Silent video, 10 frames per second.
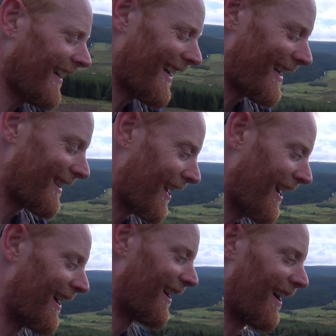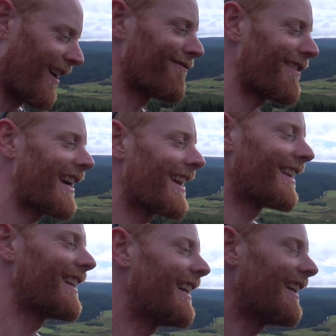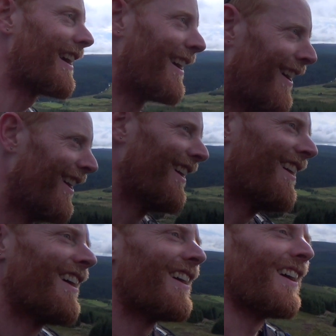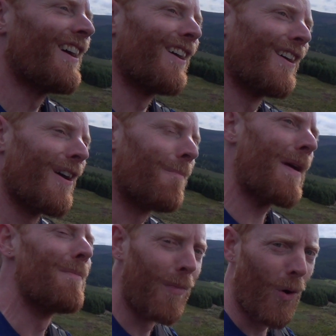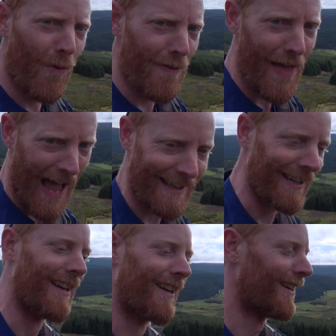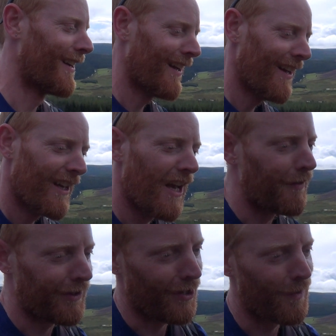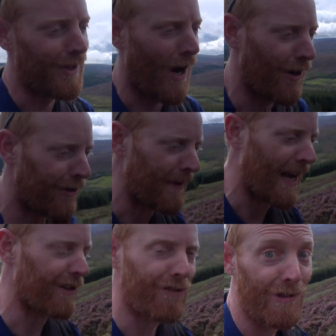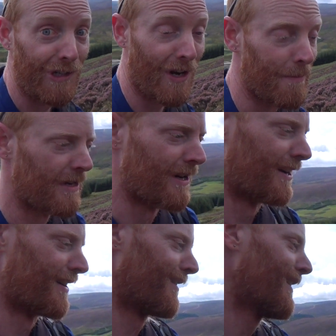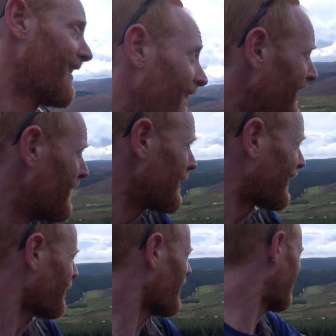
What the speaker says: and I really need a bit more than that if it's going to entice me out during the summer, which is why